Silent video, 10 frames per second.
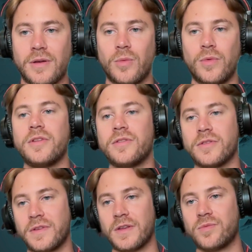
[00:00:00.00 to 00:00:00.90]
within
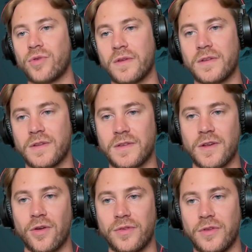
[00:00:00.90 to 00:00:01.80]
the sales process
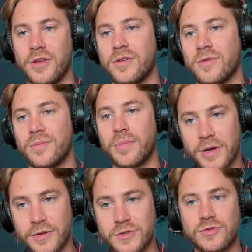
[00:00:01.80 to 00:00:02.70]
itself, so that you could
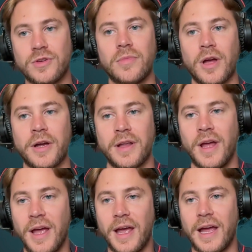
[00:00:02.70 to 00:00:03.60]
better streamline
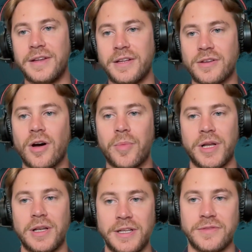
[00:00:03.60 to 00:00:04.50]
any
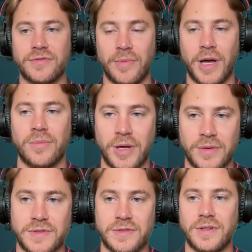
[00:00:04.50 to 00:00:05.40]
incoming lead from
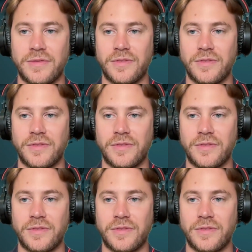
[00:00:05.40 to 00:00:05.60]
outbound, if